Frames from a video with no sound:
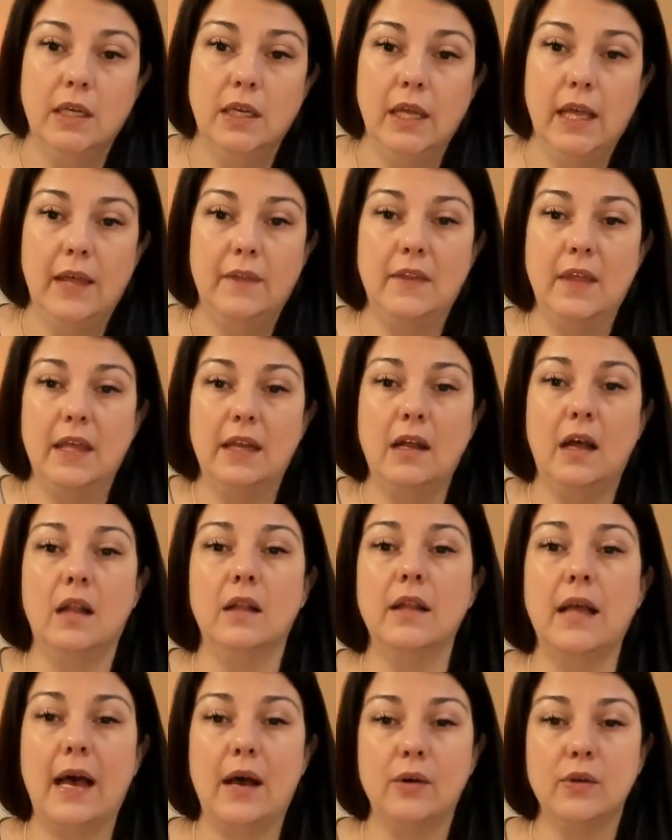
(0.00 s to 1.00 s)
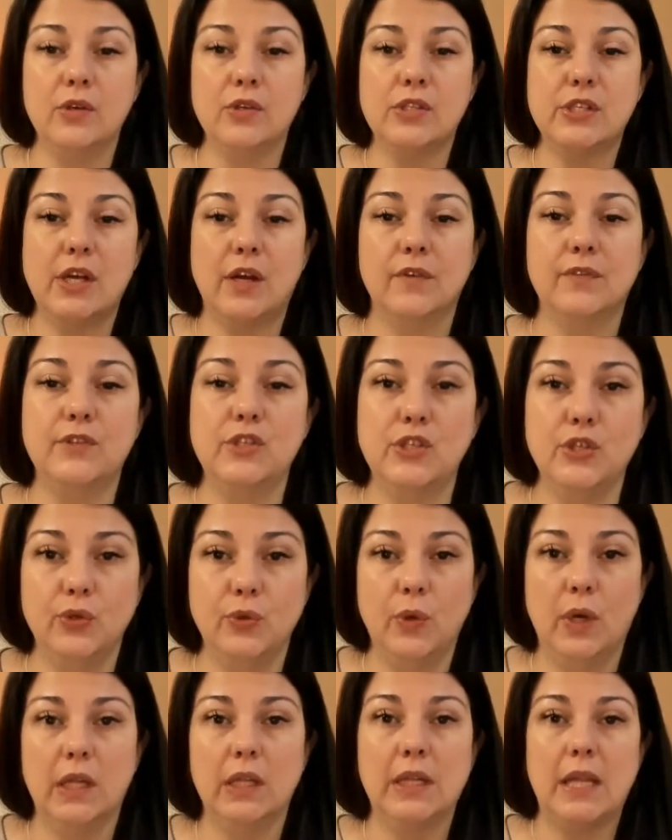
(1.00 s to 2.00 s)
And then allow yourself
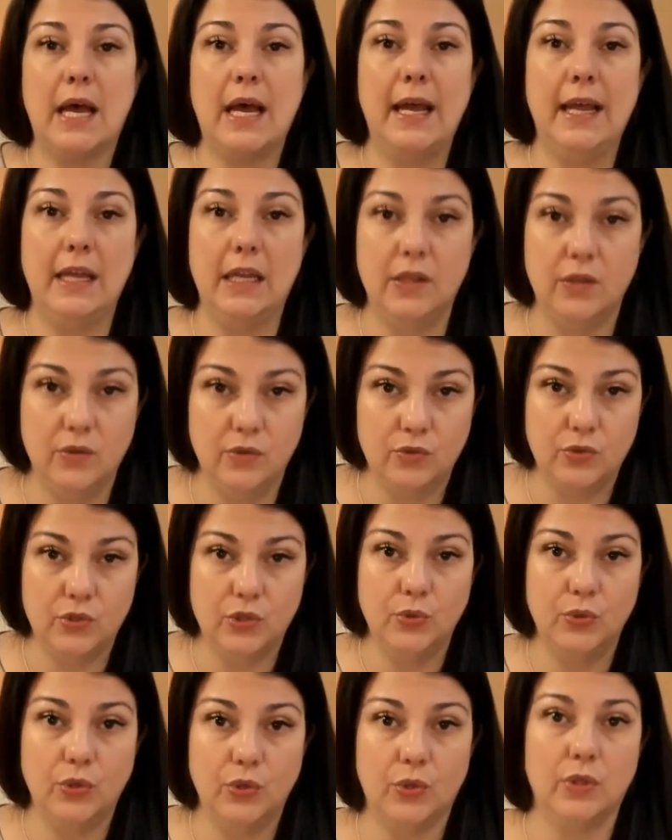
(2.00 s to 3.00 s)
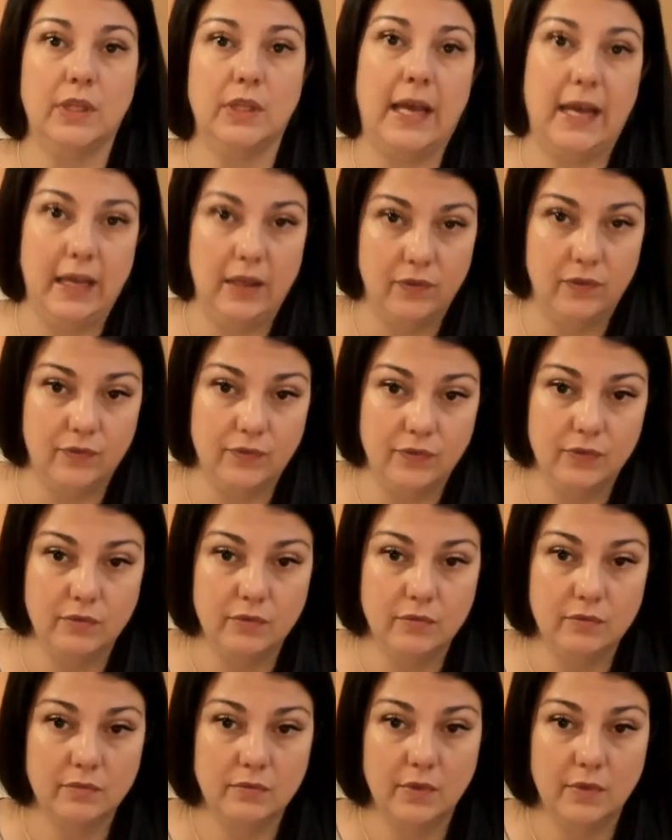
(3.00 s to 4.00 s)
to align to your life,
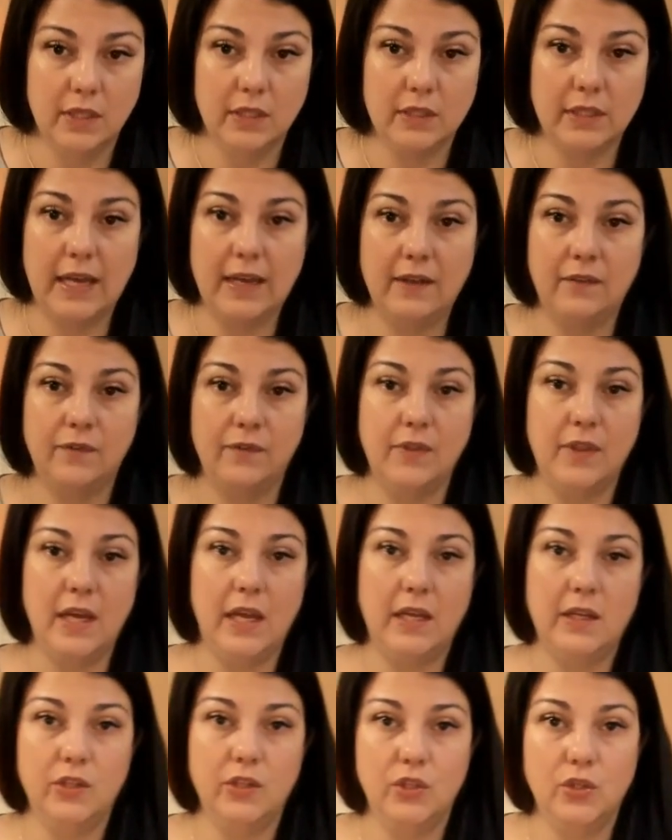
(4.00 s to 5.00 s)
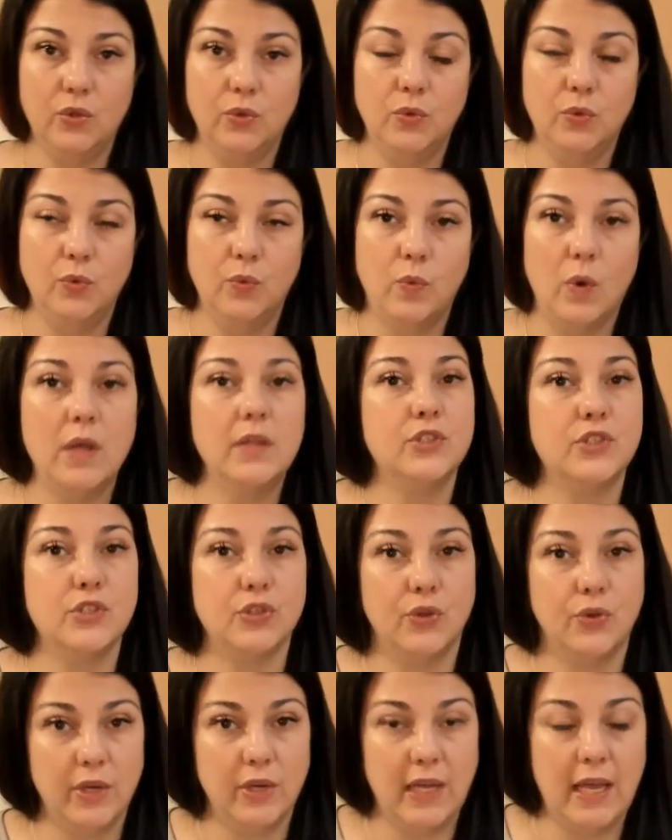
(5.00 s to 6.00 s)
the life that you want to
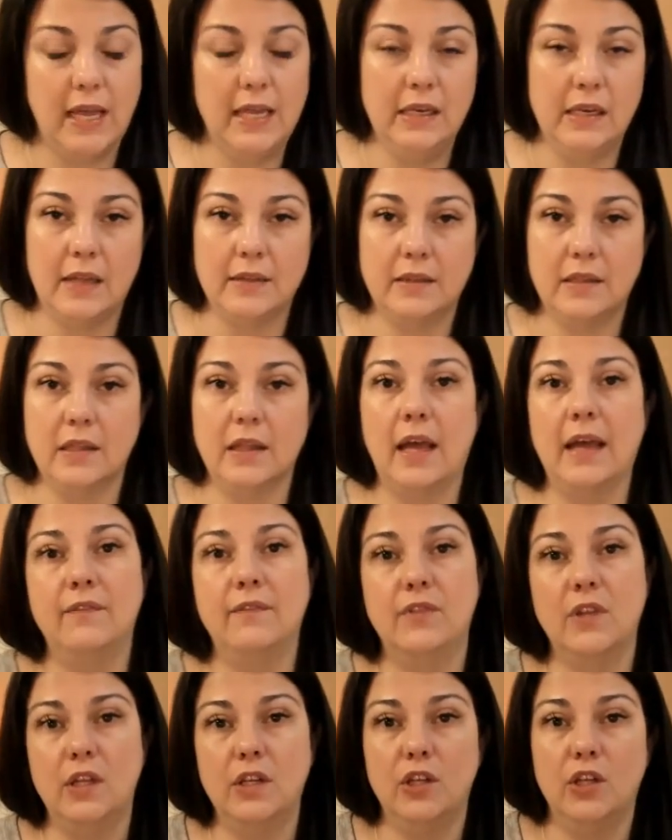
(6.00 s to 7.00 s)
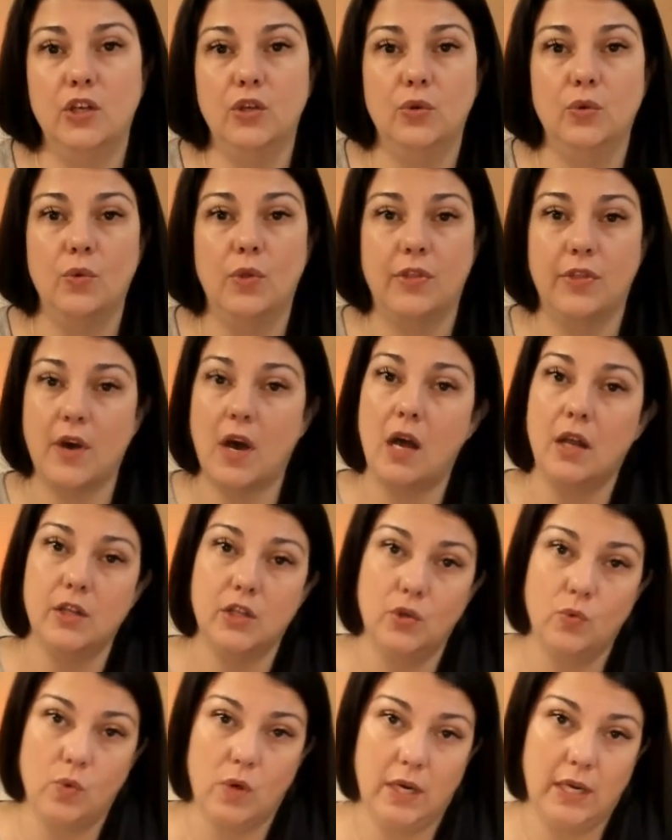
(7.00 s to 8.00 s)
create, not the life that you thought
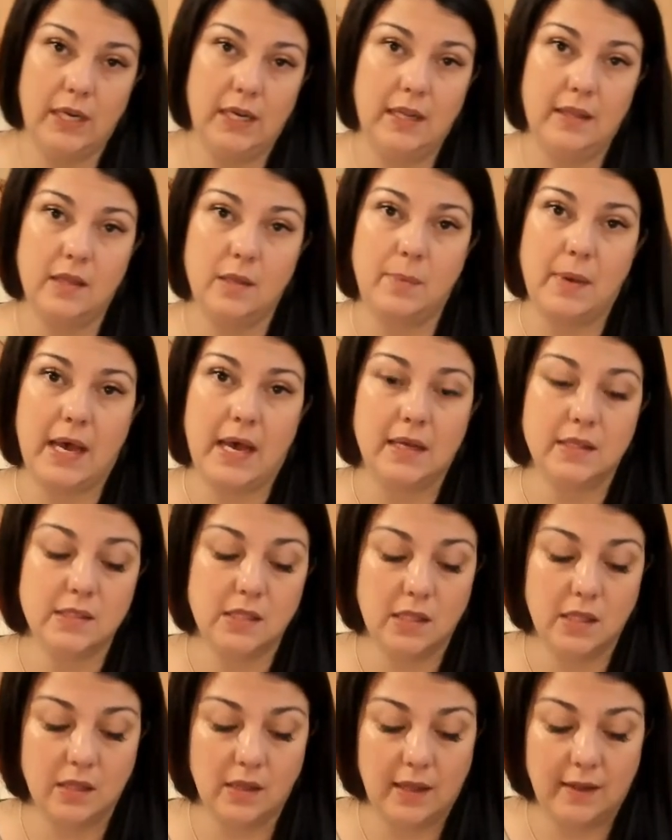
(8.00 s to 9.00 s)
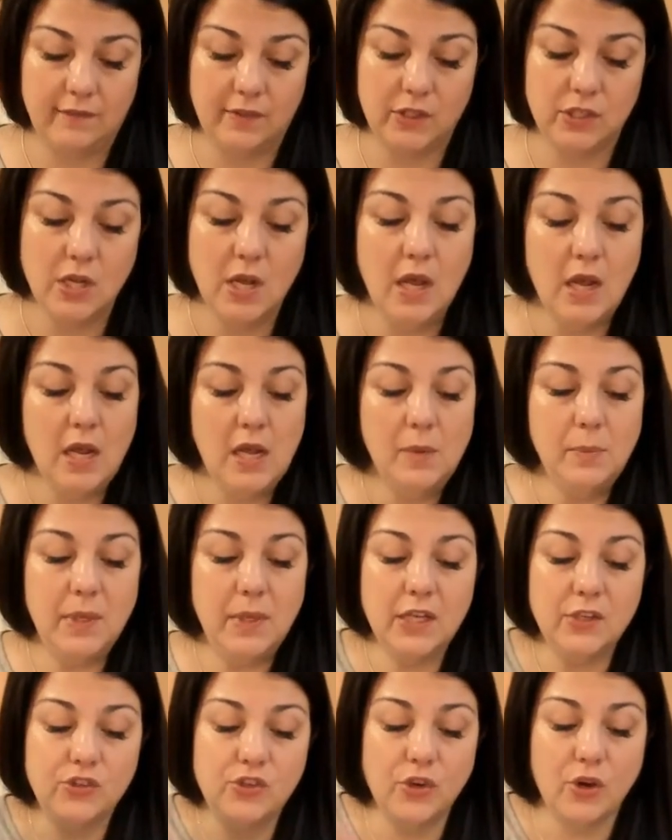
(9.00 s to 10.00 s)
you wanted in the past, the life that,
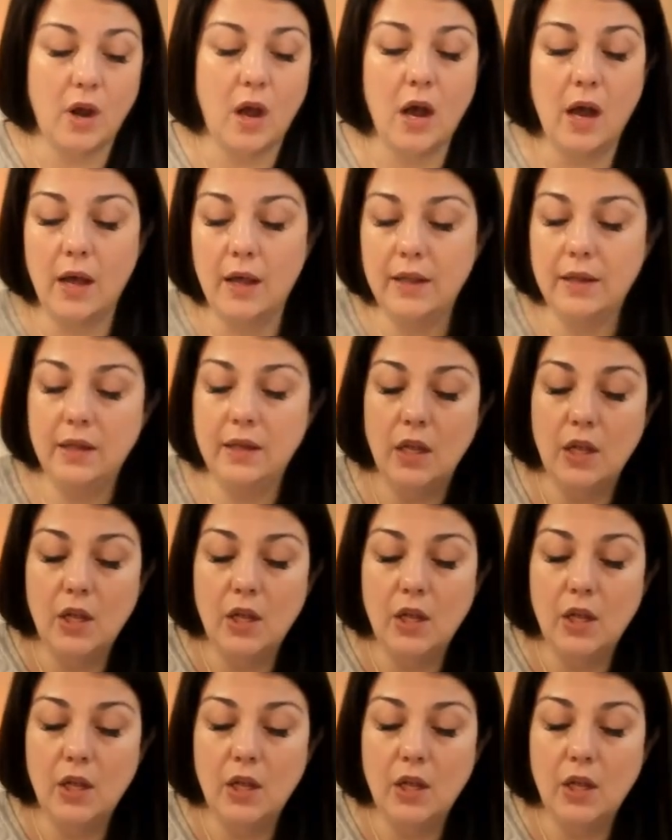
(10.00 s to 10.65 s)
because you're on